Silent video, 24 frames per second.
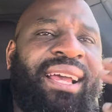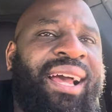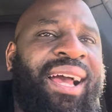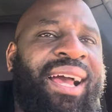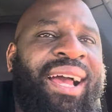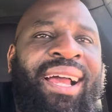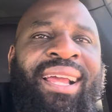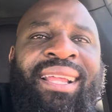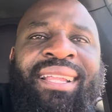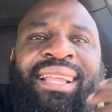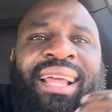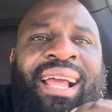
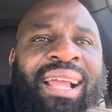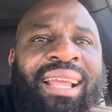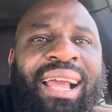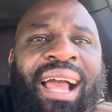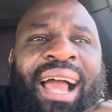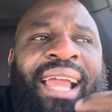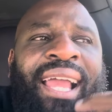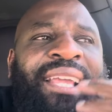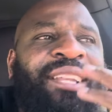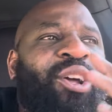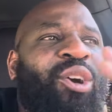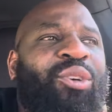
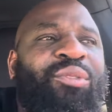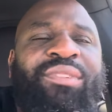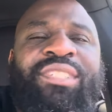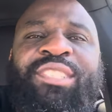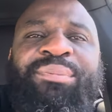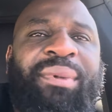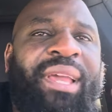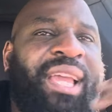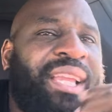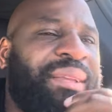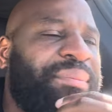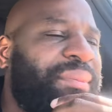I don't
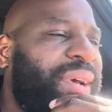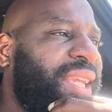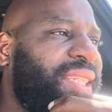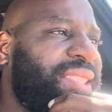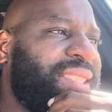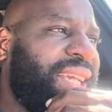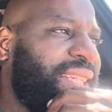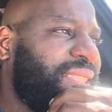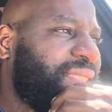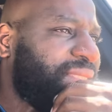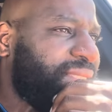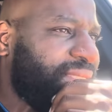respect Mike
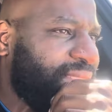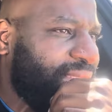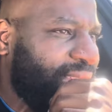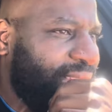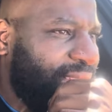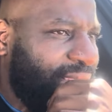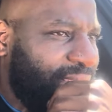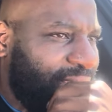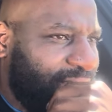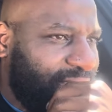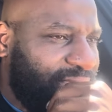Tyson.